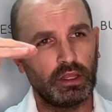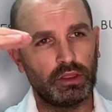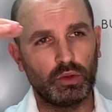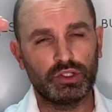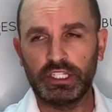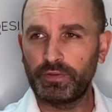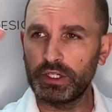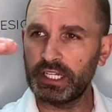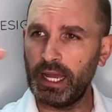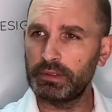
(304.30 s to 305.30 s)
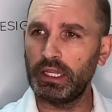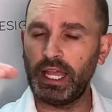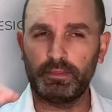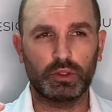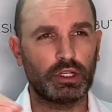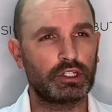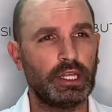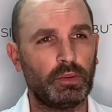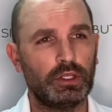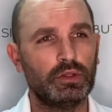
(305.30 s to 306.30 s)
those different types of liposuction
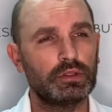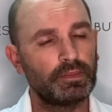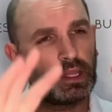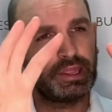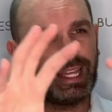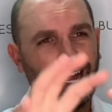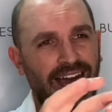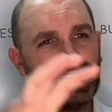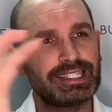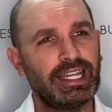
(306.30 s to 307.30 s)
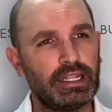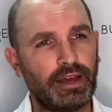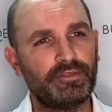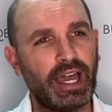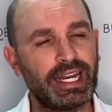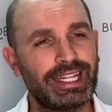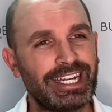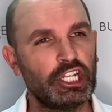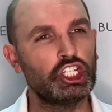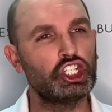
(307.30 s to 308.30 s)
that we use, then isolating that fat and
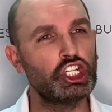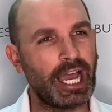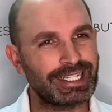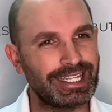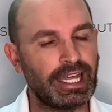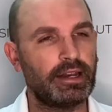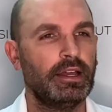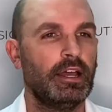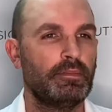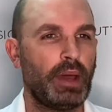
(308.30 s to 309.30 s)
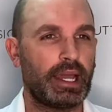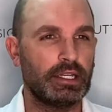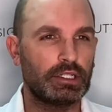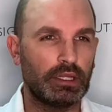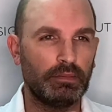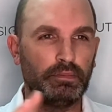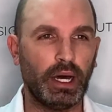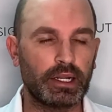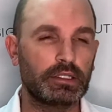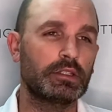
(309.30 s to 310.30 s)
then injecting that back into the
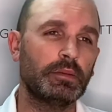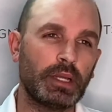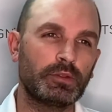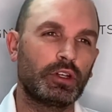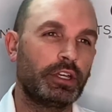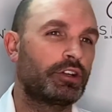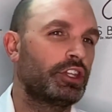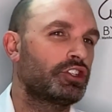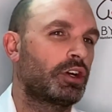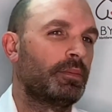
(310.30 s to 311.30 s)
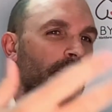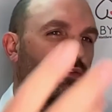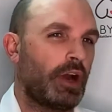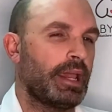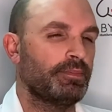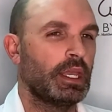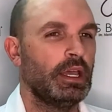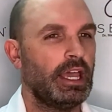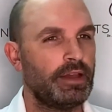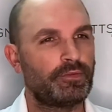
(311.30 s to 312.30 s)
buttocks. And sometimes you'll hear the term frame.
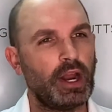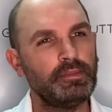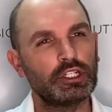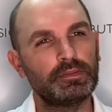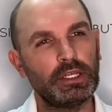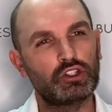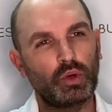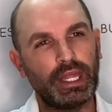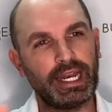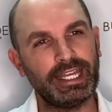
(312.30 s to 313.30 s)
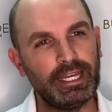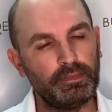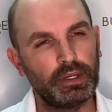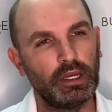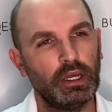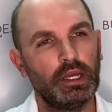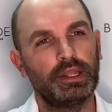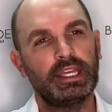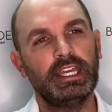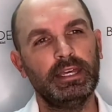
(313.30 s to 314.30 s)
And frame just means sort of that hip,
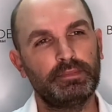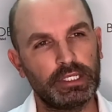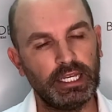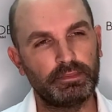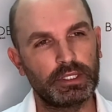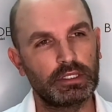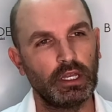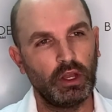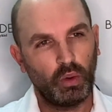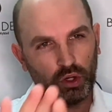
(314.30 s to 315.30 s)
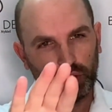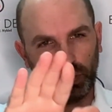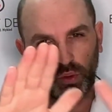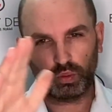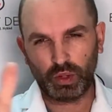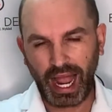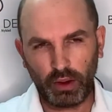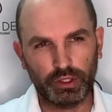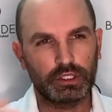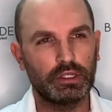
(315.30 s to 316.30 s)
the hip dips, or sort of the
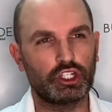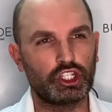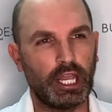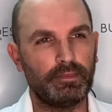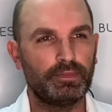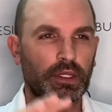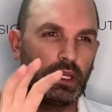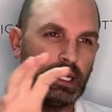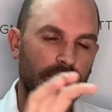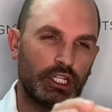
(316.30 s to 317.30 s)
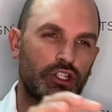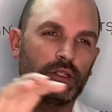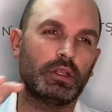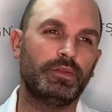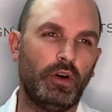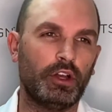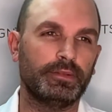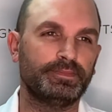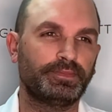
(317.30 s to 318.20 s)
roundness in the shape in addition to the volume.